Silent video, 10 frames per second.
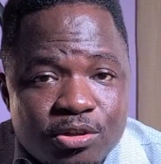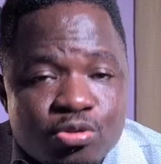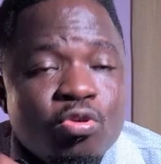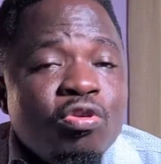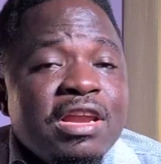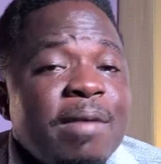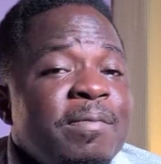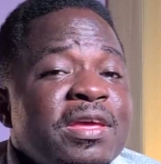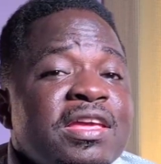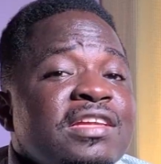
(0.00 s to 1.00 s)
So let
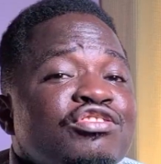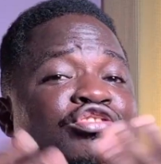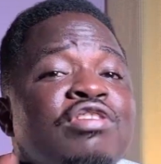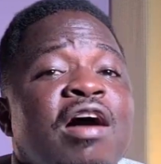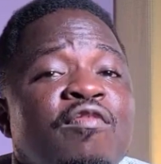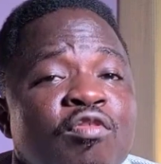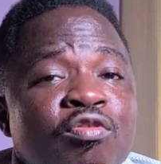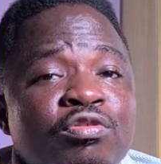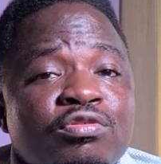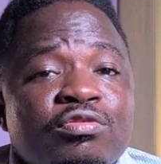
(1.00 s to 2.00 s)
me
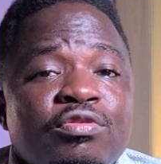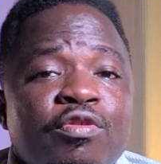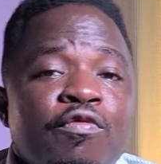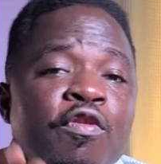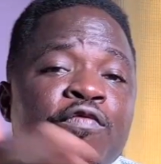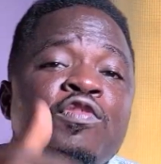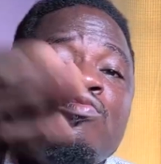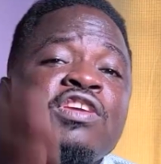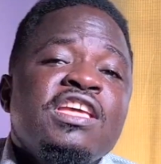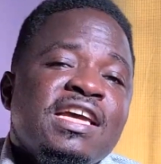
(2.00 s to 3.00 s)
travel for a
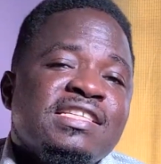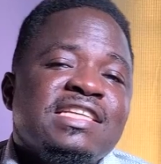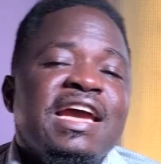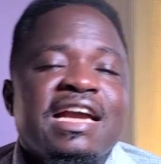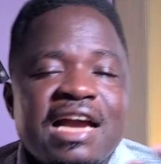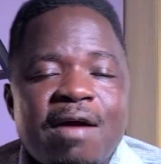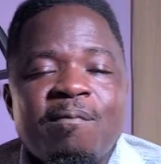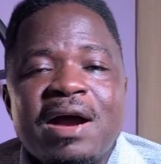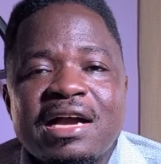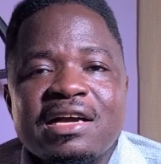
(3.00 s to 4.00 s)
few years and
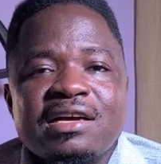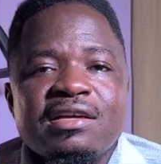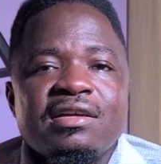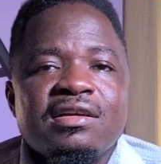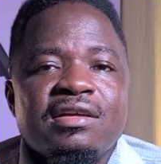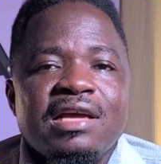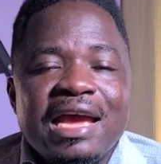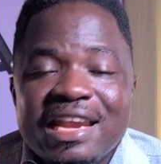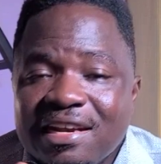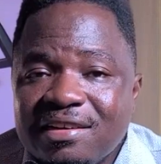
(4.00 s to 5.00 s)
come back,
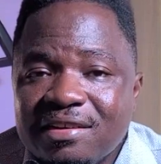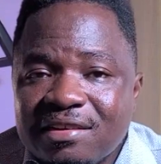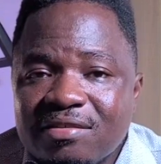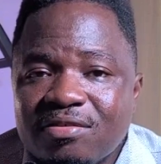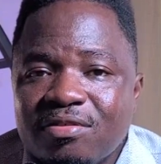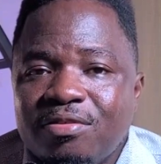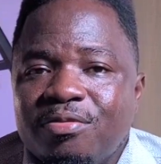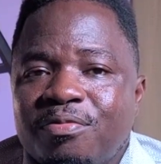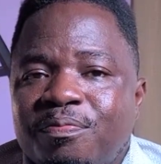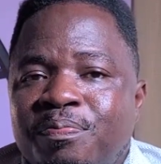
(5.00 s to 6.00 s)
and
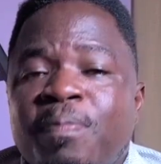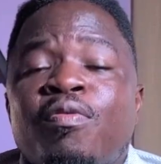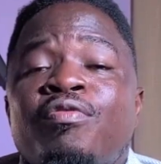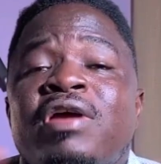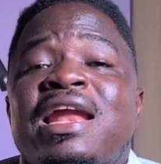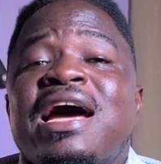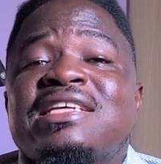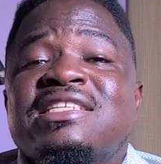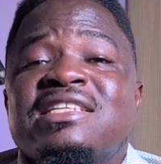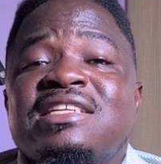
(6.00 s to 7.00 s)
people
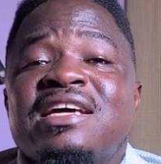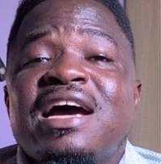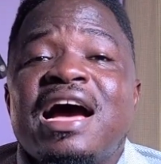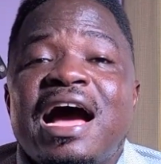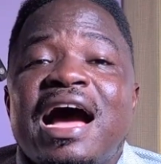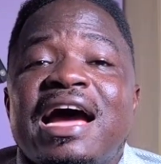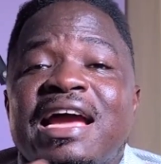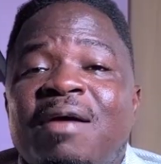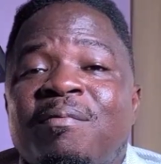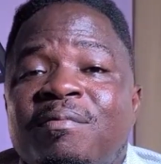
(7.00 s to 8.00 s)
realizing
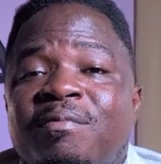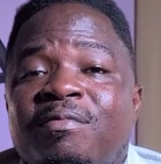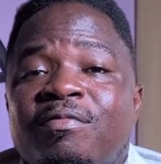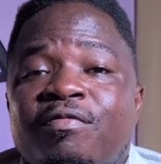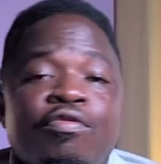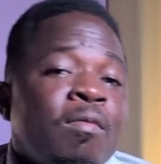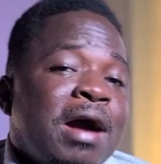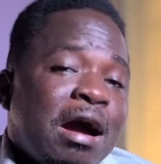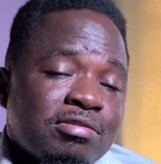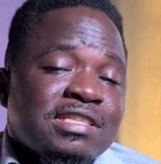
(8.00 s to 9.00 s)
I am
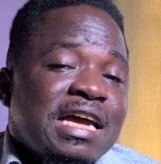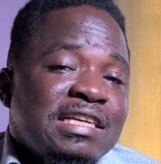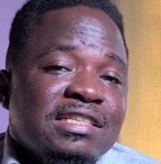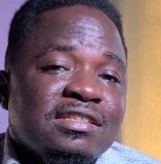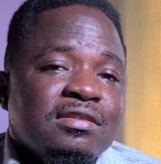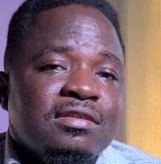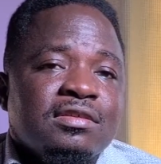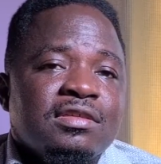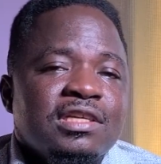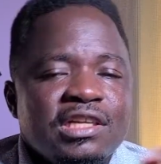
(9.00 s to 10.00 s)
from outside,
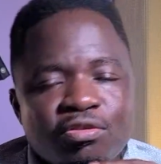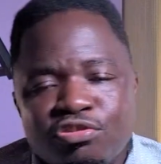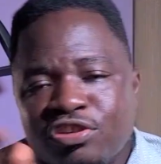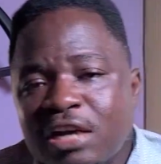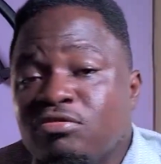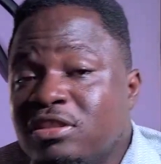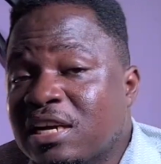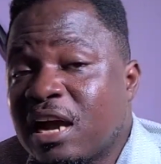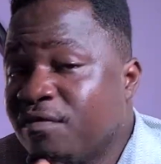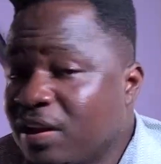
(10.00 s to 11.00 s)
they will try to
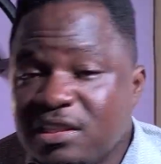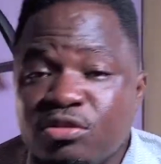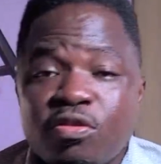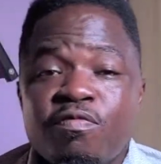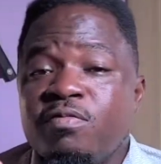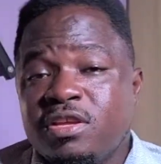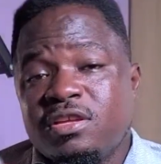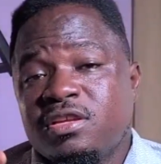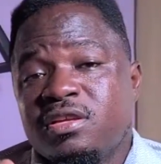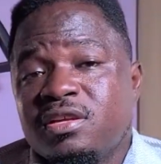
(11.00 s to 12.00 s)
take advantage of
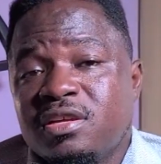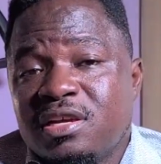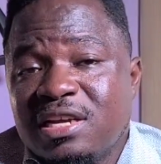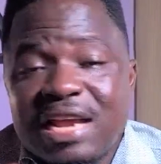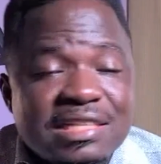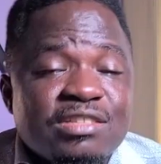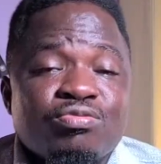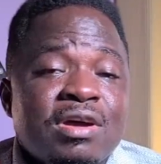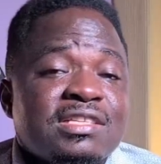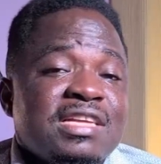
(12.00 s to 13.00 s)
me. That
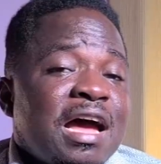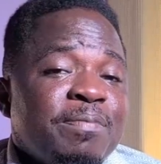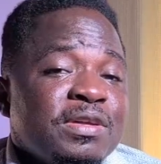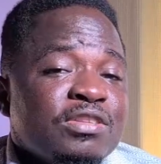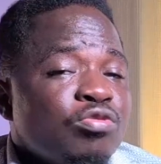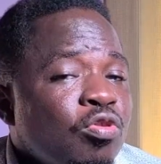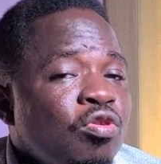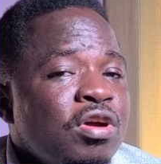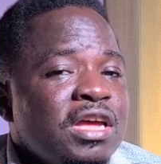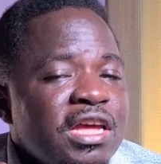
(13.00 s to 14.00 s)
is what happens.
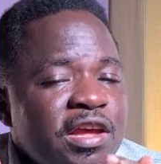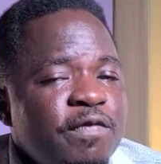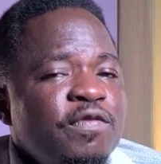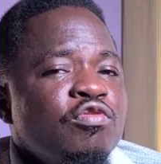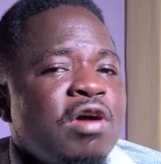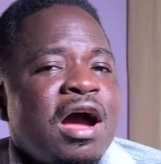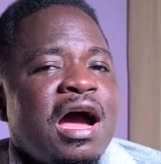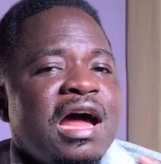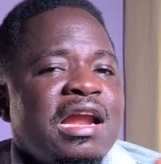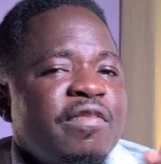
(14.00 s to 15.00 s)
So if you
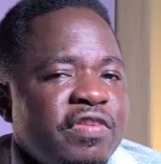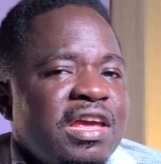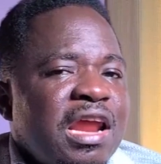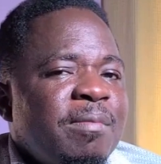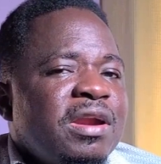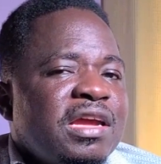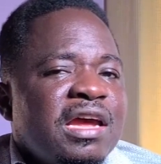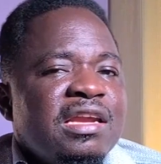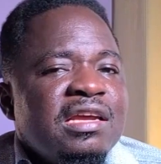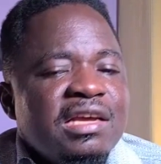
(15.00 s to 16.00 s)
are an African
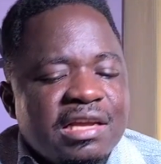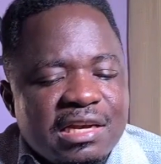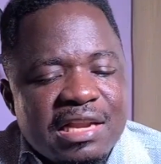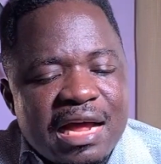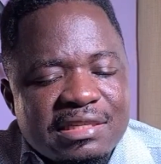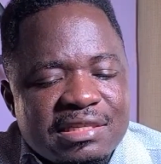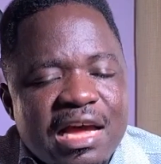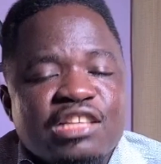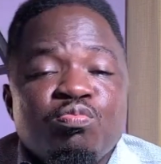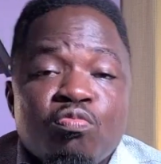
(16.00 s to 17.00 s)
American that
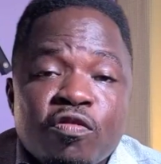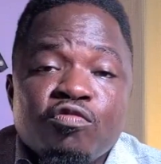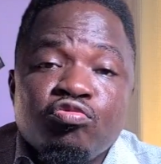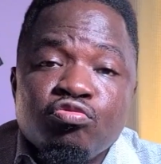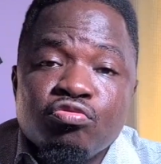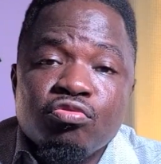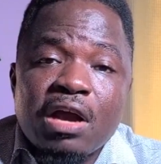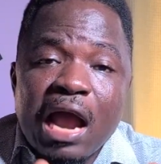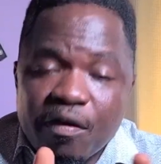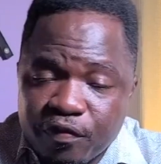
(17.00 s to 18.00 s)
has moved to
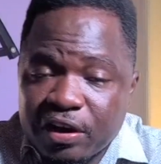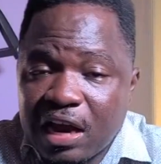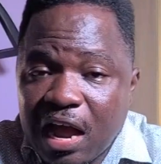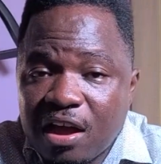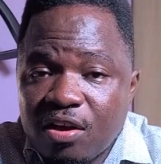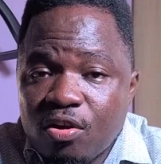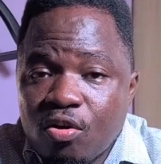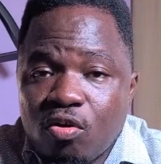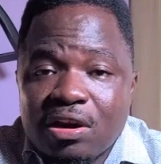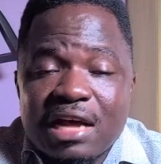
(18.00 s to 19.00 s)
Africa
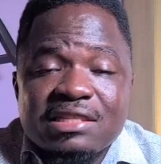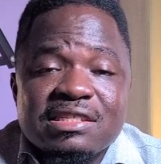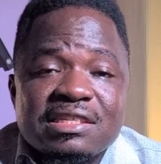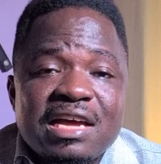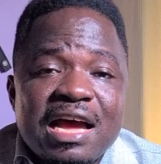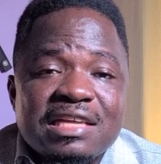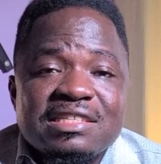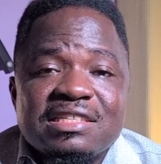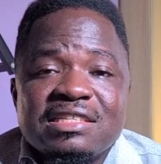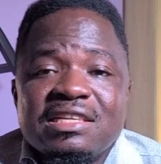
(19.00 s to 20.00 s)
or that
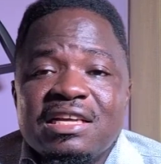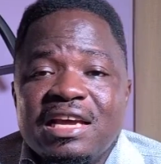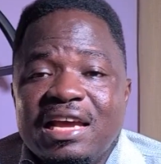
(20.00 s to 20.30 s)
has